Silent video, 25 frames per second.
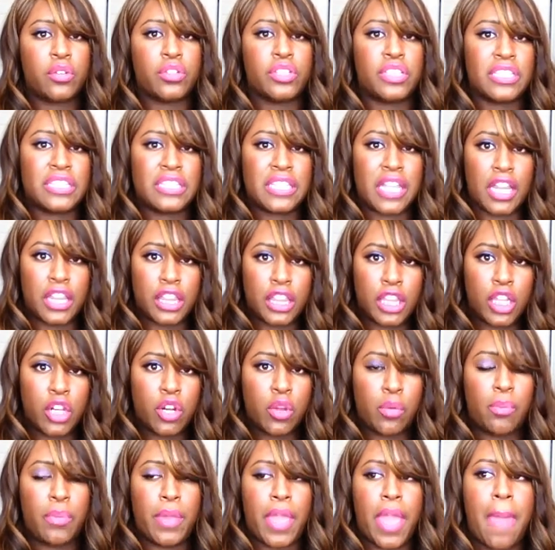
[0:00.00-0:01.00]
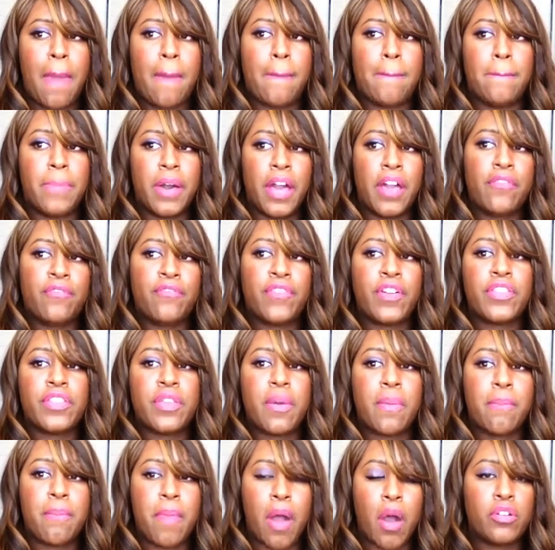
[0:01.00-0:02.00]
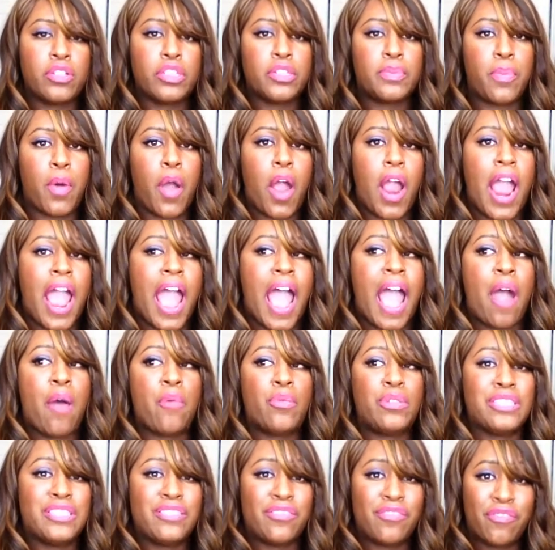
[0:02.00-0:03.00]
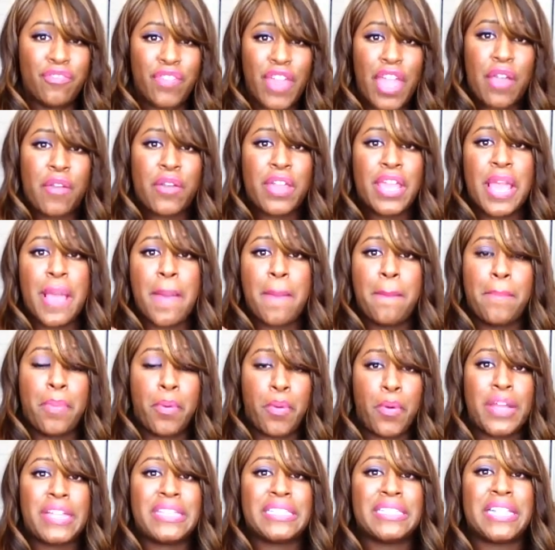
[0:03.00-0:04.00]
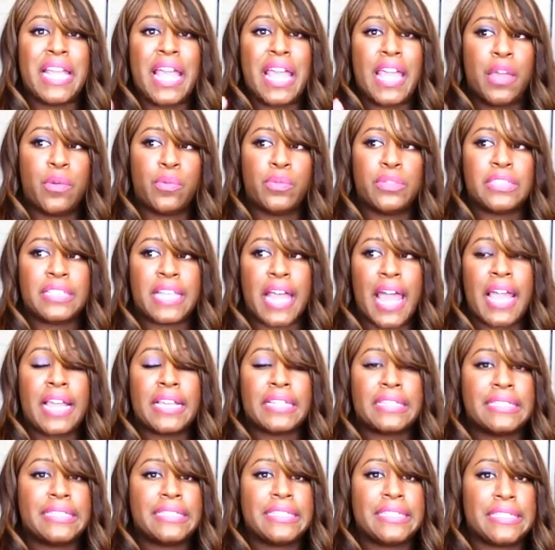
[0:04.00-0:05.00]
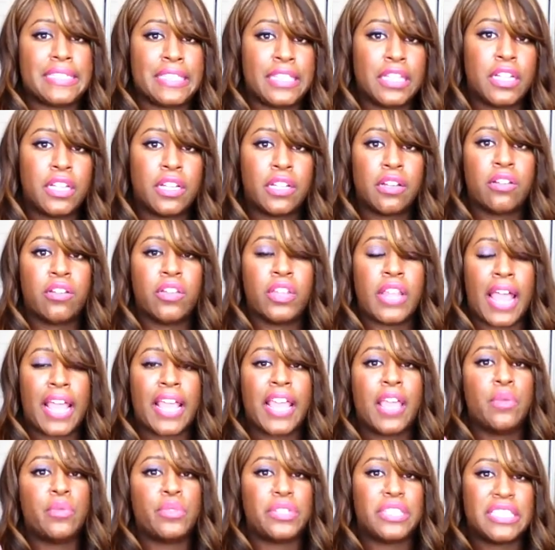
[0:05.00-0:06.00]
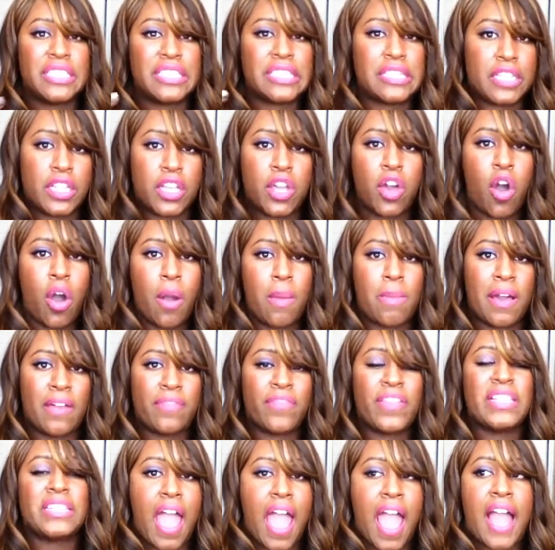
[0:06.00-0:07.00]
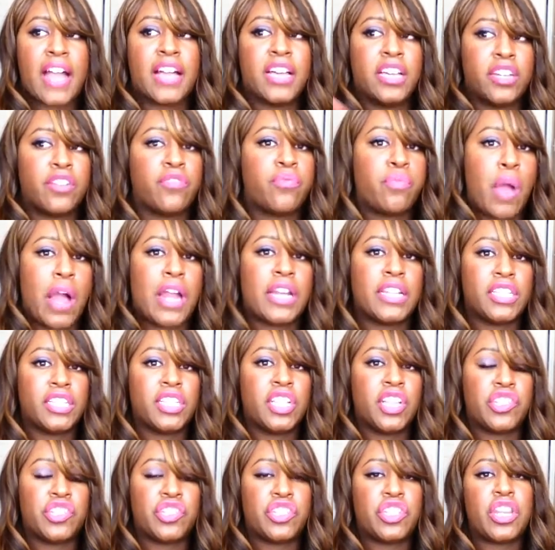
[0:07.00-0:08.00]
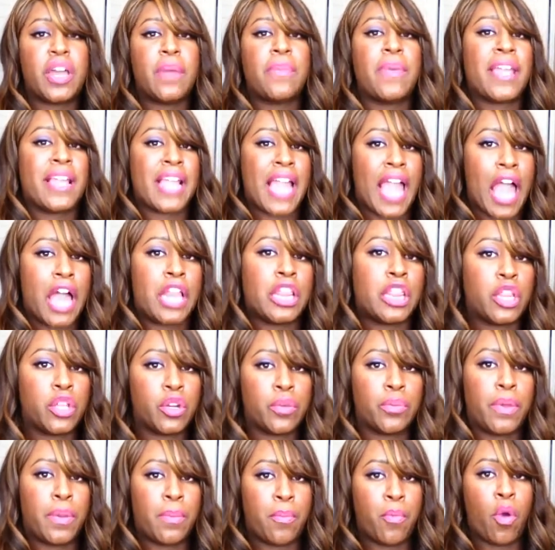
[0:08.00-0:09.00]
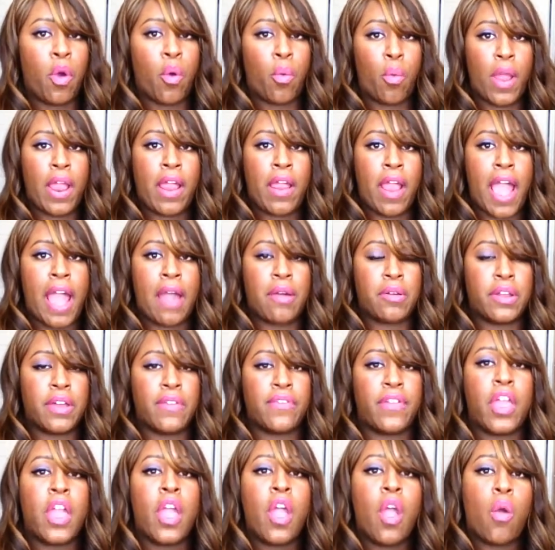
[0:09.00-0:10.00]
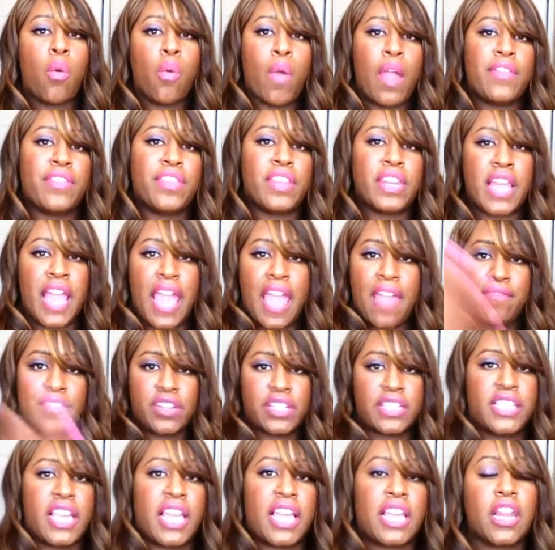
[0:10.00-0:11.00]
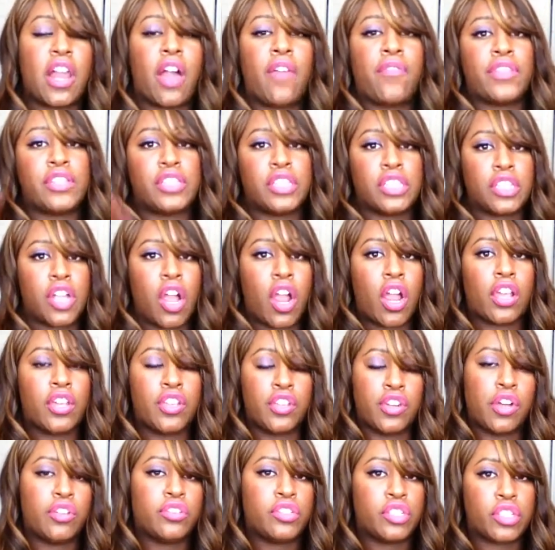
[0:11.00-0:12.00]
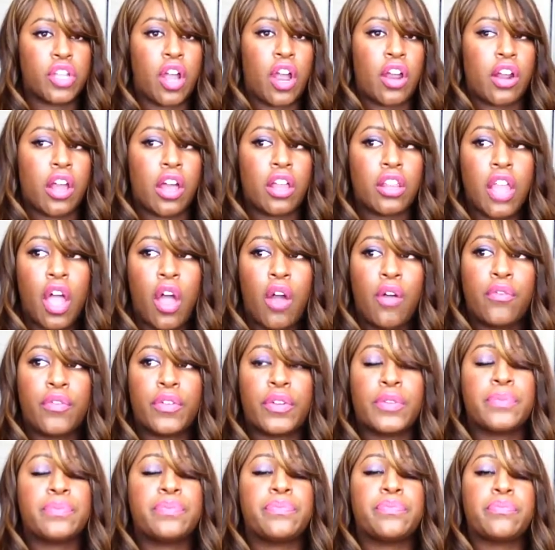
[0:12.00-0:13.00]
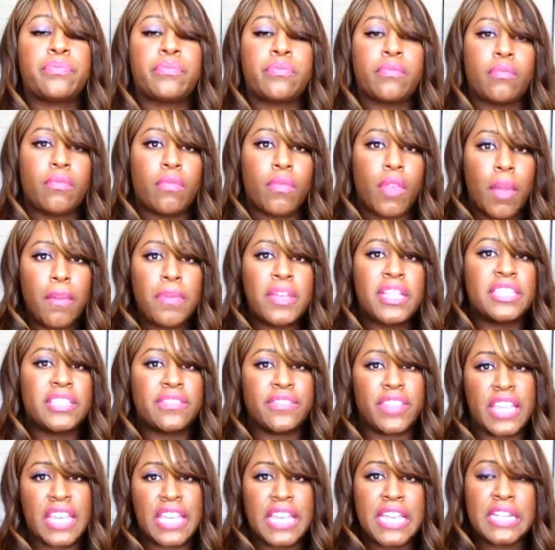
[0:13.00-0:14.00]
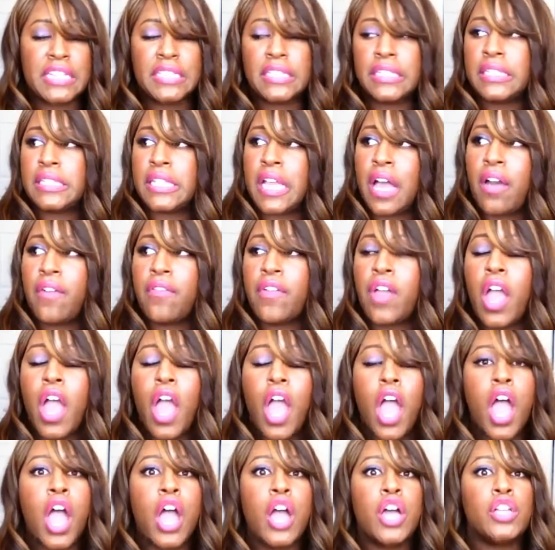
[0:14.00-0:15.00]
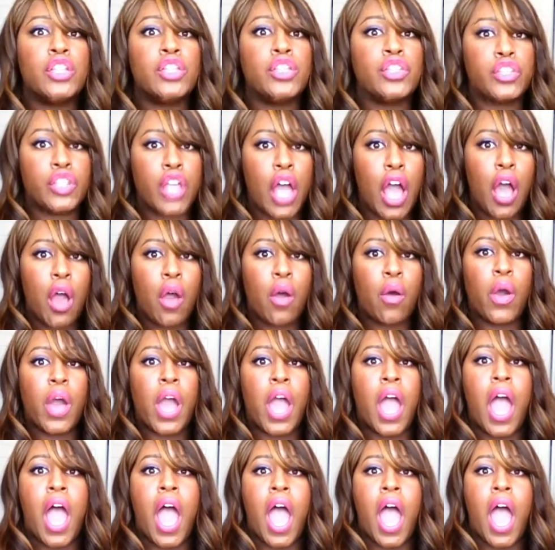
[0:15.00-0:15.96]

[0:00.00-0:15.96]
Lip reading: just a little bit. But for the most part, I was very impressed that it was it was still on my face. I could have probably touched it up and got a little bit more wear out of it rather than having to take it off and start all over because of the heat and stuff. So